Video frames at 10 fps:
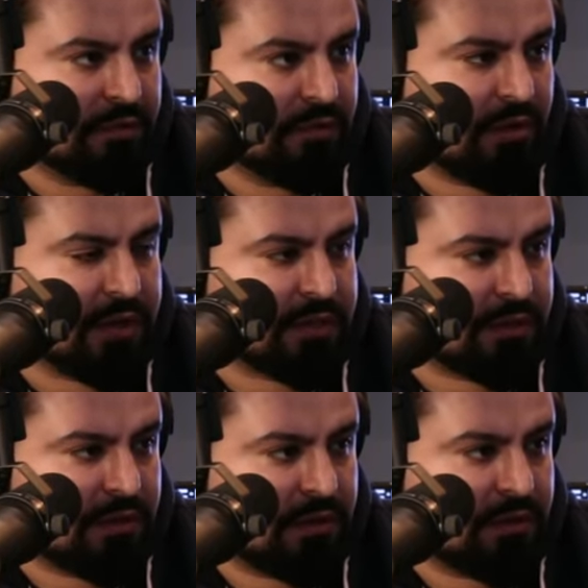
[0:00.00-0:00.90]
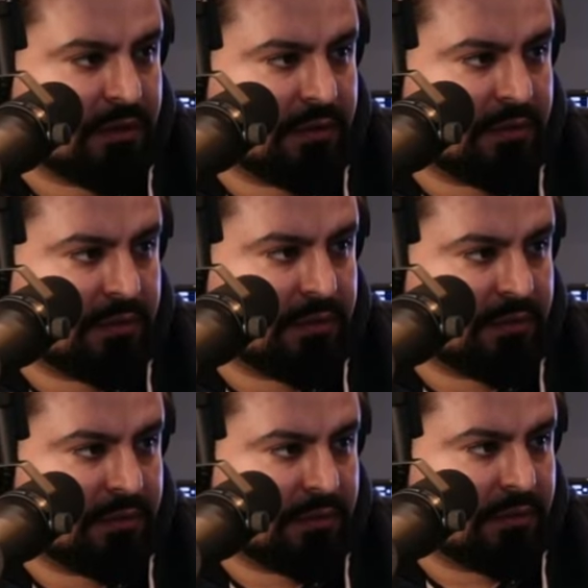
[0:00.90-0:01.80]
Crazy. Is it getting too
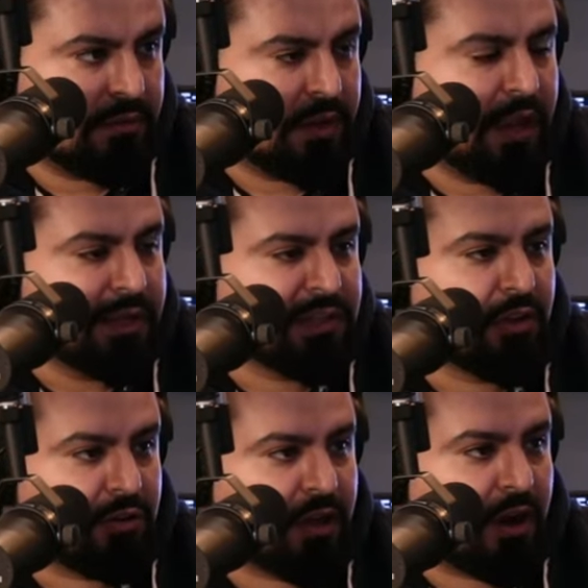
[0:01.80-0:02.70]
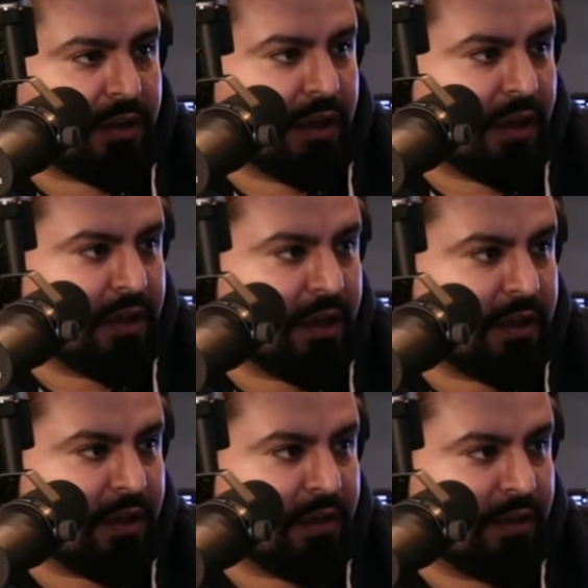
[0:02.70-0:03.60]
dark? It's a little dark. Yeah, yeah, yeah.